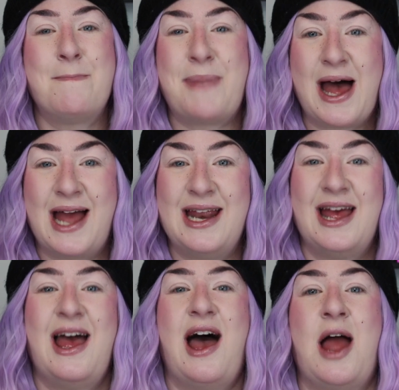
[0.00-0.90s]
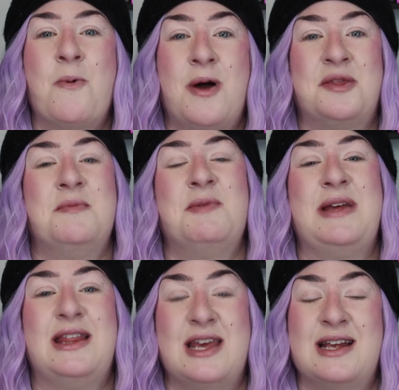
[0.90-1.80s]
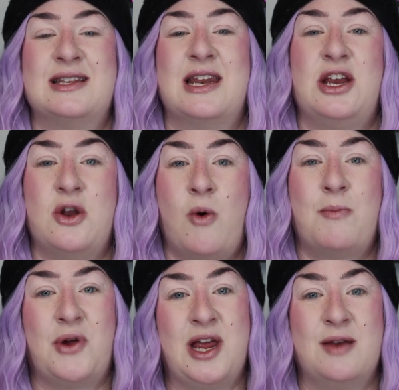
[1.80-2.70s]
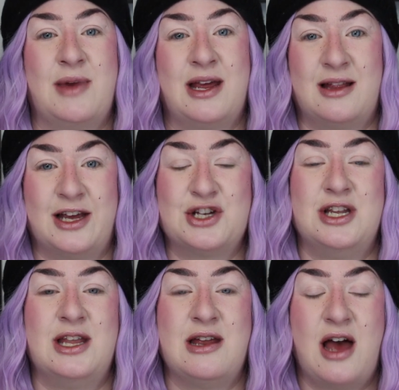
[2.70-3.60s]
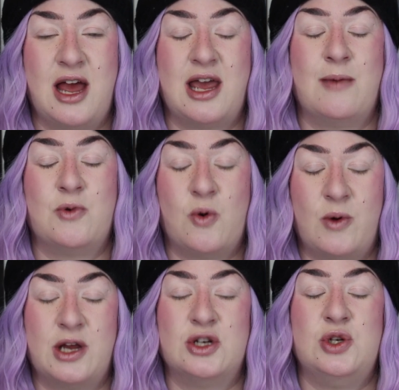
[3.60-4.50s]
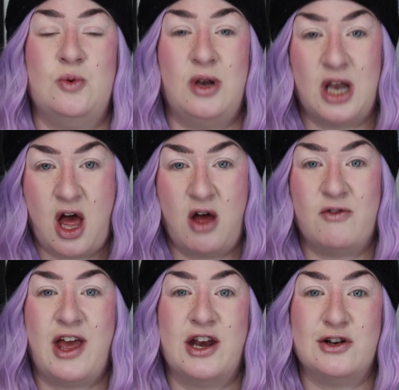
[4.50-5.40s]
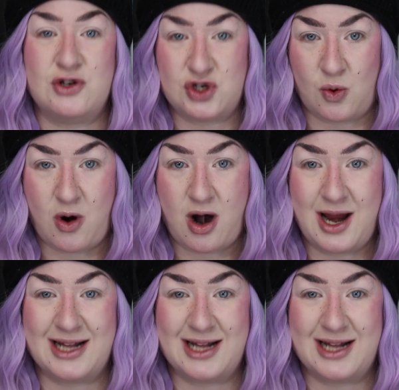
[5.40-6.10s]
but I want them to be things that I know I'm bringing to my collection that I am going to love and adore.